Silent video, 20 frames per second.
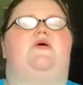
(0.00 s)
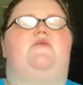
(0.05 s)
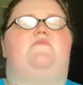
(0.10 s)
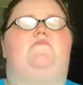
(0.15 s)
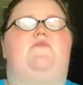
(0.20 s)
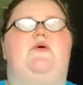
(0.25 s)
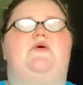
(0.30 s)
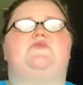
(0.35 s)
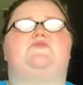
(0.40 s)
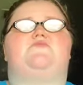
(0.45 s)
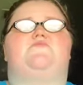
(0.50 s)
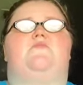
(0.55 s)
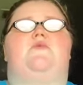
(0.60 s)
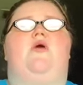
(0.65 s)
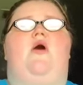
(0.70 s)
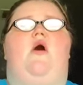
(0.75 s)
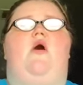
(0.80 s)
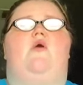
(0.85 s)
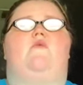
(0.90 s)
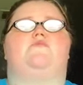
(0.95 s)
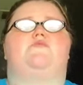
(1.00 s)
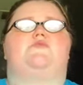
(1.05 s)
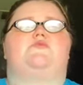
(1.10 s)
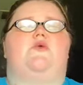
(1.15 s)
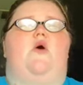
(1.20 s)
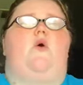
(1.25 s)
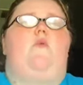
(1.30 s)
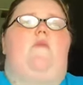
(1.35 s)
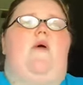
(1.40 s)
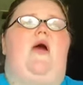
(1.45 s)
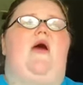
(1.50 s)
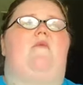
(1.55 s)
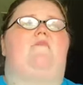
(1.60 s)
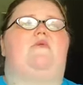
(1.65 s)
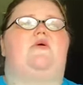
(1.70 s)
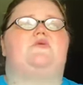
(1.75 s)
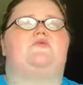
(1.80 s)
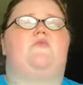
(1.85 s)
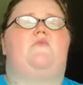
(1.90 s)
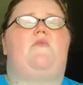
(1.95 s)
It pissed me off so bad
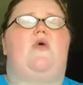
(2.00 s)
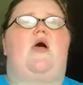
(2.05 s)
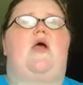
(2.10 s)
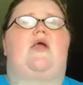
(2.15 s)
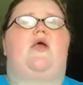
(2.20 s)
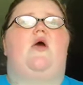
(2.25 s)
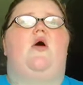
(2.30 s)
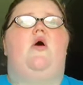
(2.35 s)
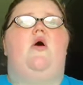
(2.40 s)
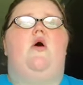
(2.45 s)
because I'm like,